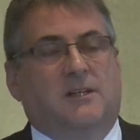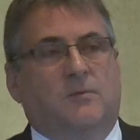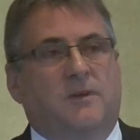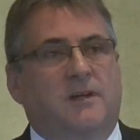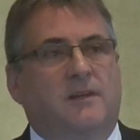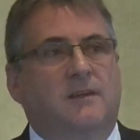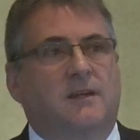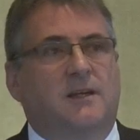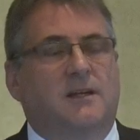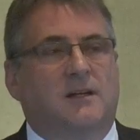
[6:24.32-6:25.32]
within
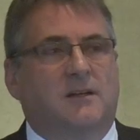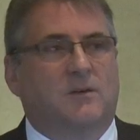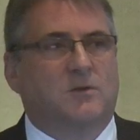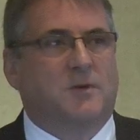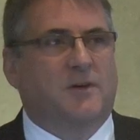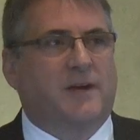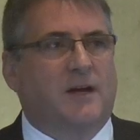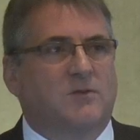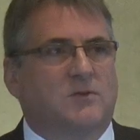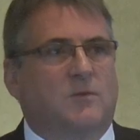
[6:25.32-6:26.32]
the Automotive
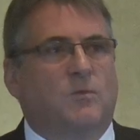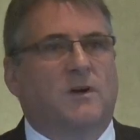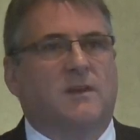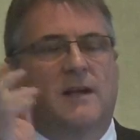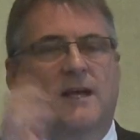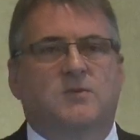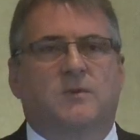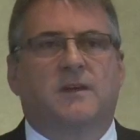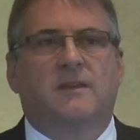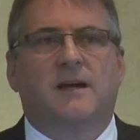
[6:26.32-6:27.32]
Council, and one of the legs
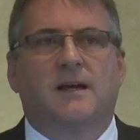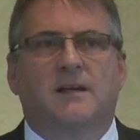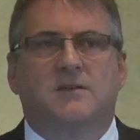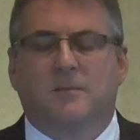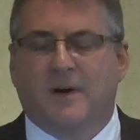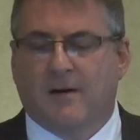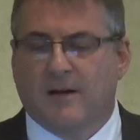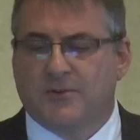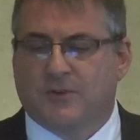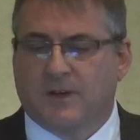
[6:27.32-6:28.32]
within that is the power
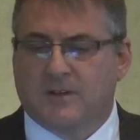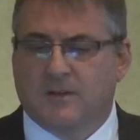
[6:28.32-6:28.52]
electronics.